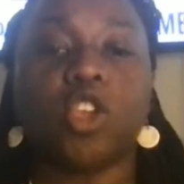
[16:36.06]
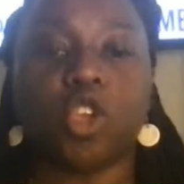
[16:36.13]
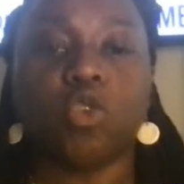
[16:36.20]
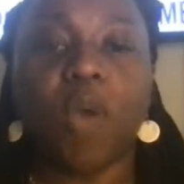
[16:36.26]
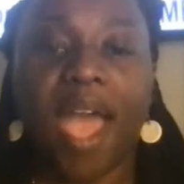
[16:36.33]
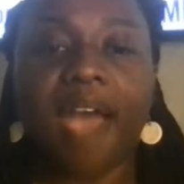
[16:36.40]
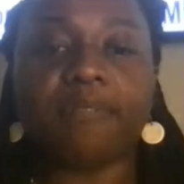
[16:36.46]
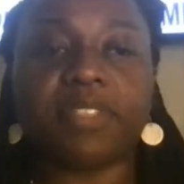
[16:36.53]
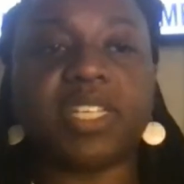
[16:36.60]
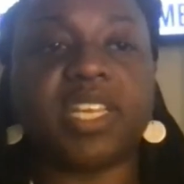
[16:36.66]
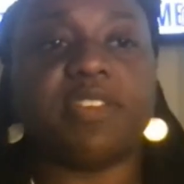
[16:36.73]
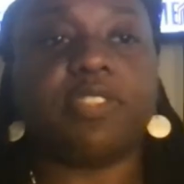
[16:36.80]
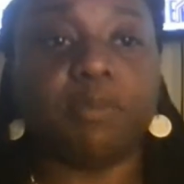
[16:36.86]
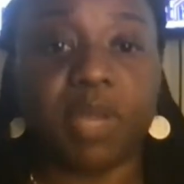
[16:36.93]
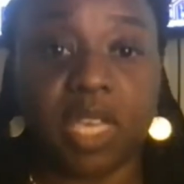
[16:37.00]
You have to
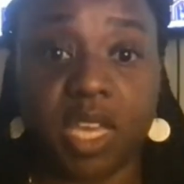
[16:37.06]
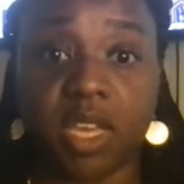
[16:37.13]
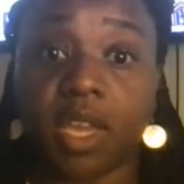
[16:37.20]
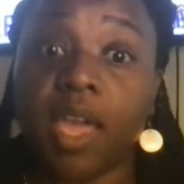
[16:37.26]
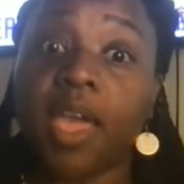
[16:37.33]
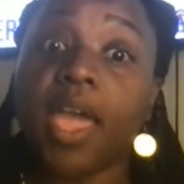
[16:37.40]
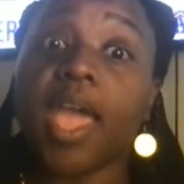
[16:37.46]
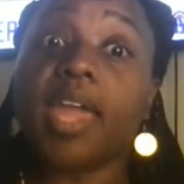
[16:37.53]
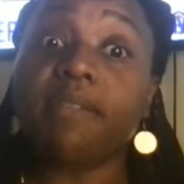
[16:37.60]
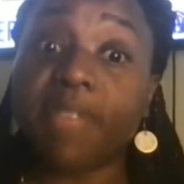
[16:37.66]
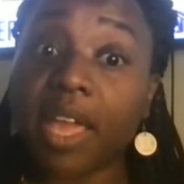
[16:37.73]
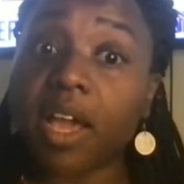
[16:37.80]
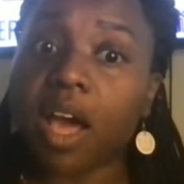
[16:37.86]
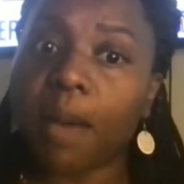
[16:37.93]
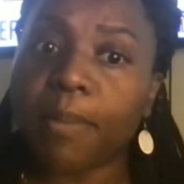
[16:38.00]
give them a key. And if
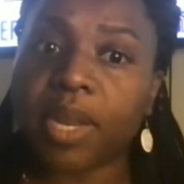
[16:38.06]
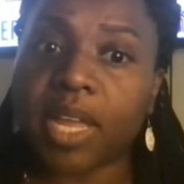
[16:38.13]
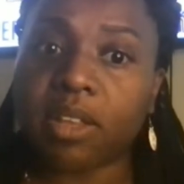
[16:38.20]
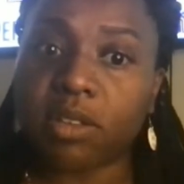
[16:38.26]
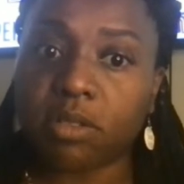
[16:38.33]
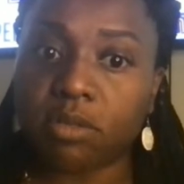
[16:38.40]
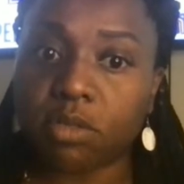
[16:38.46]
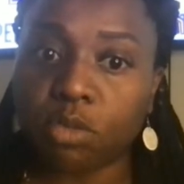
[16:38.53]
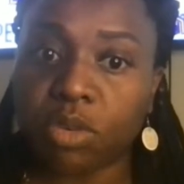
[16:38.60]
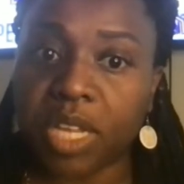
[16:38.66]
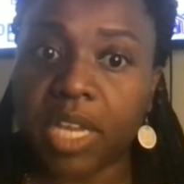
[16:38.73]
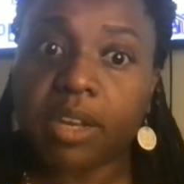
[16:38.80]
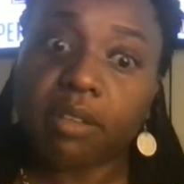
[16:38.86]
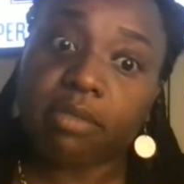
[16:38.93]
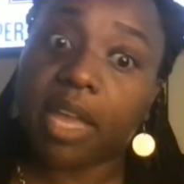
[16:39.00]
they come and you
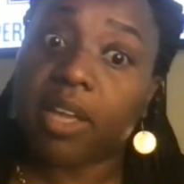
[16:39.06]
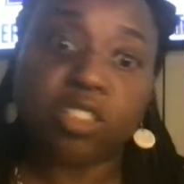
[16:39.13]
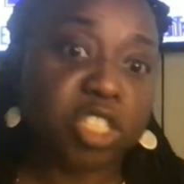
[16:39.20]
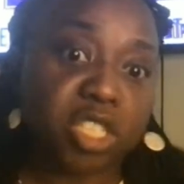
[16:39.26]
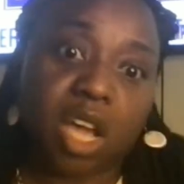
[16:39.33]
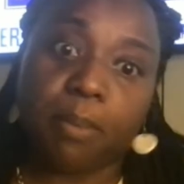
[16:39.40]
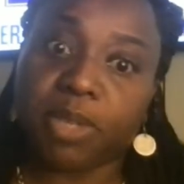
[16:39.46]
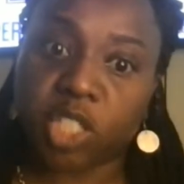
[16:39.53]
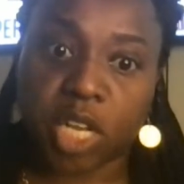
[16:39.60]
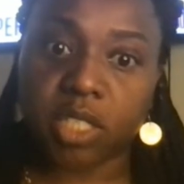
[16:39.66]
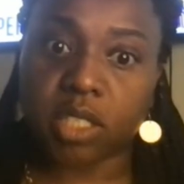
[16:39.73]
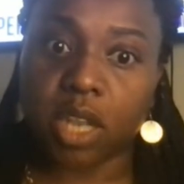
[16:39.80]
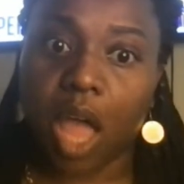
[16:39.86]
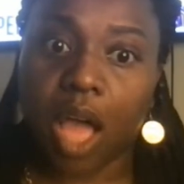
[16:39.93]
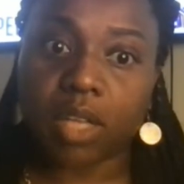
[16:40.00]
did it, they can just come and
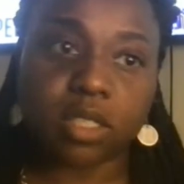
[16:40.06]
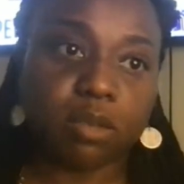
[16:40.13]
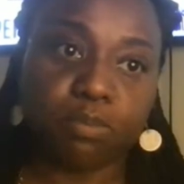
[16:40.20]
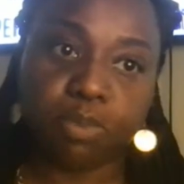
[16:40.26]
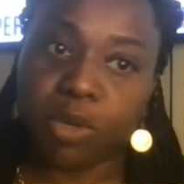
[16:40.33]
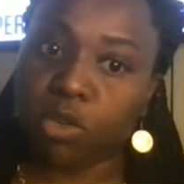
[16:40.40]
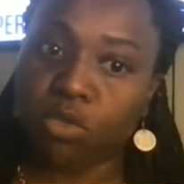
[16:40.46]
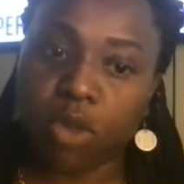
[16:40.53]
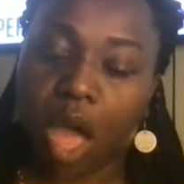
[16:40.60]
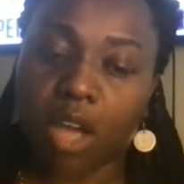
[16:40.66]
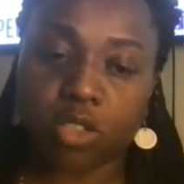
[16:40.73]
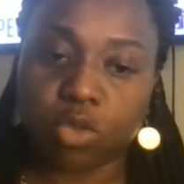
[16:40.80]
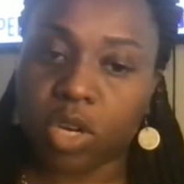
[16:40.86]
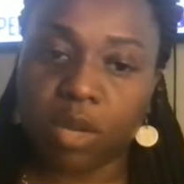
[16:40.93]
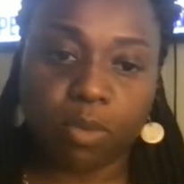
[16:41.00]
change the locks and put new
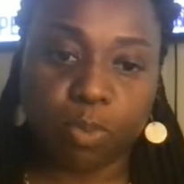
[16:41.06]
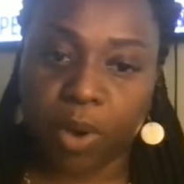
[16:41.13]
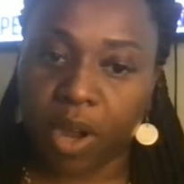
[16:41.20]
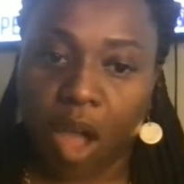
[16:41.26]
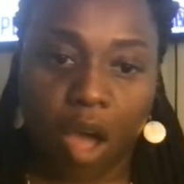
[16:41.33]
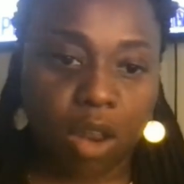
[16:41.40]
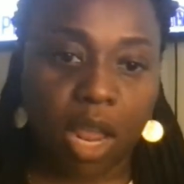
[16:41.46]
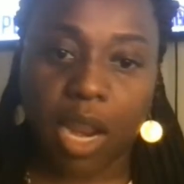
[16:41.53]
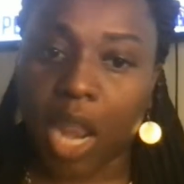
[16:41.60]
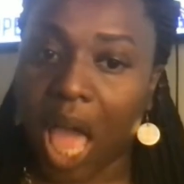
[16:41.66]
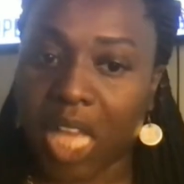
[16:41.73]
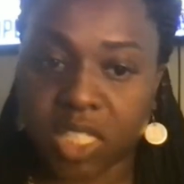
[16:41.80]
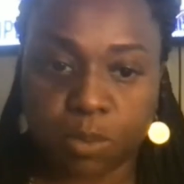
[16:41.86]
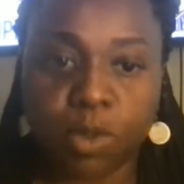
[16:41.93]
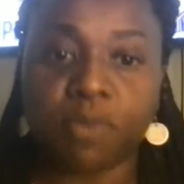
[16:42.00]
locks on it, call out a
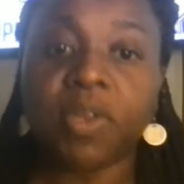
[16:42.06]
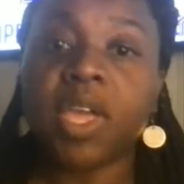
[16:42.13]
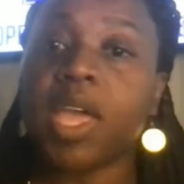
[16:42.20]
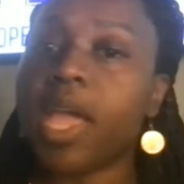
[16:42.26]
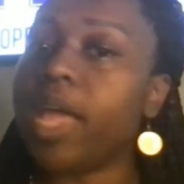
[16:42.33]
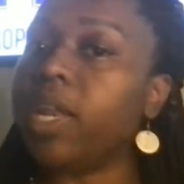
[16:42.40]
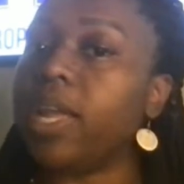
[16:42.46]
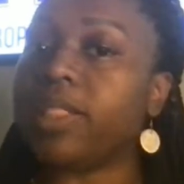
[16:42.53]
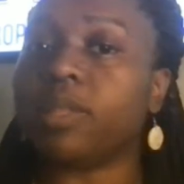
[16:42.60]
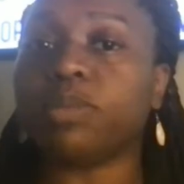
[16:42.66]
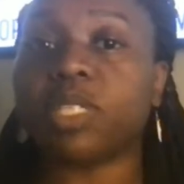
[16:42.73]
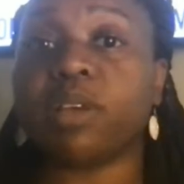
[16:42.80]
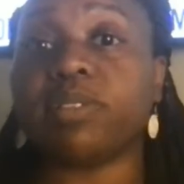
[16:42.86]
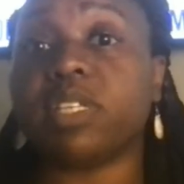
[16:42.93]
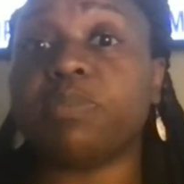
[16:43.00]
locksmith and let
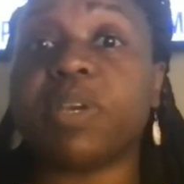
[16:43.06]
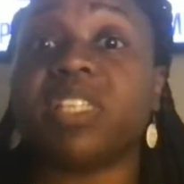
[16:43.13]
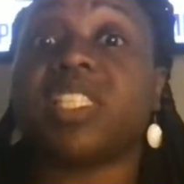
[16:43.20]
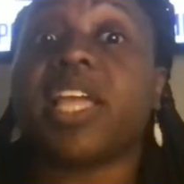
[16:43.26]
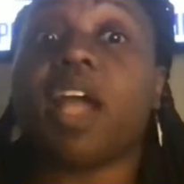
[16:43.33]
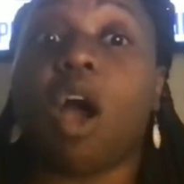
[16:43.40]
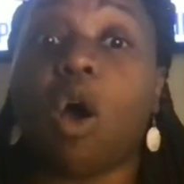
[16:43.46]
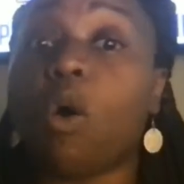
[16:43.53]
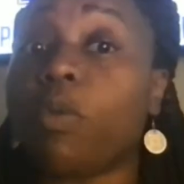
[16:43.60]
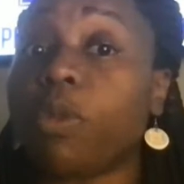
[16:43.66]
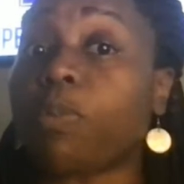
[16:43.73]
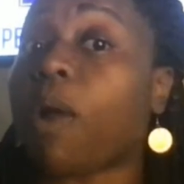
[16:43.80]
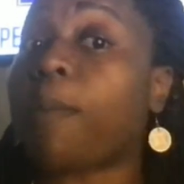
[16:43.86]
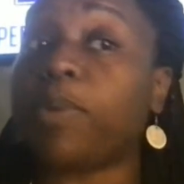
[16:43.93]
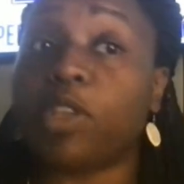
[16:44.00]
themselves in, because they own
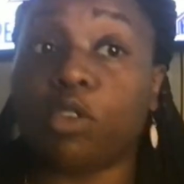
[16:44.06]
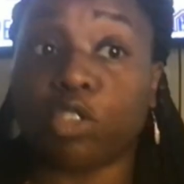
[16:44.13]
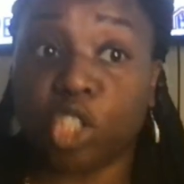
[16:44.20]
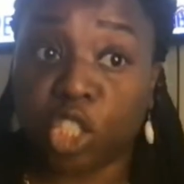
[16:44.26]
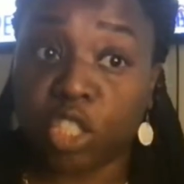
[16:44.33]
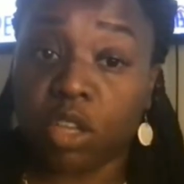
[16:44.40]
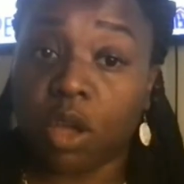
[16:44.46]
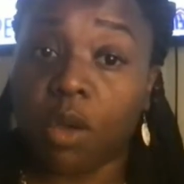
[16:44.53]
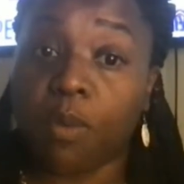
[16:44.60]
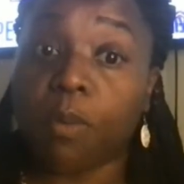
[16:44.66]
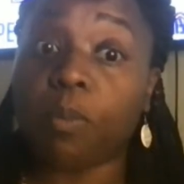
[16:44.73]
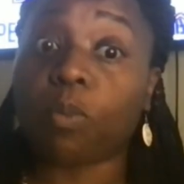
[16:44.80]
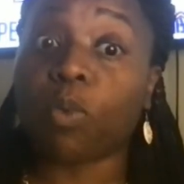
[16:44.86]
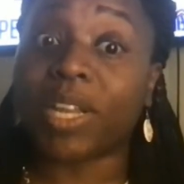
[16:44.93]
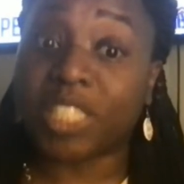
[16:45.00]
the property. You're just
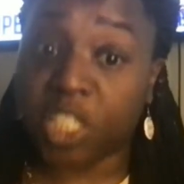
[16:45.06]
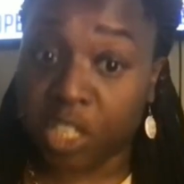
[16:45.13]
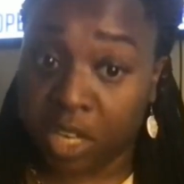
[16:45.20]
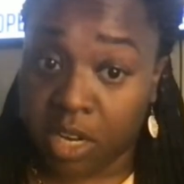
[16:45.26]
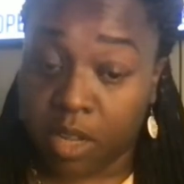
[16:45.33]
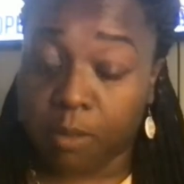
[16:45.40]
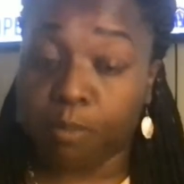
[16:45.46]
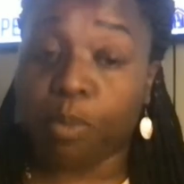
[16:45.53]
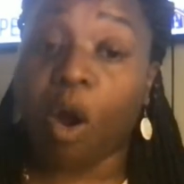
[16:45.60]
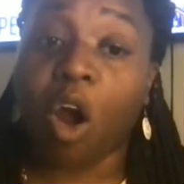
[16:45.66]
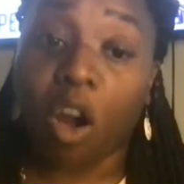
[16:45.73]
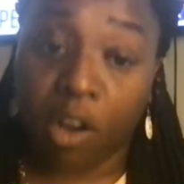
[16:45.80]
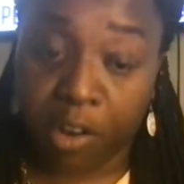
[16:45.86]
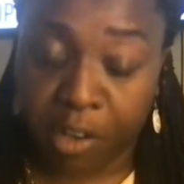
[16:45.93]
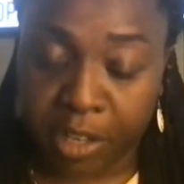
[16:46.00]
renting it,
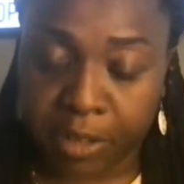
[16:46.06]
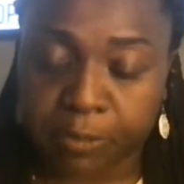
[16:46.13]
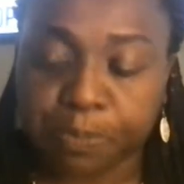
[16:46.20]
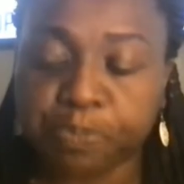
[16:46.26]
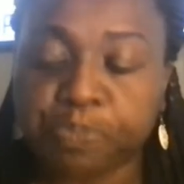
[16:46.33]
borrowing it.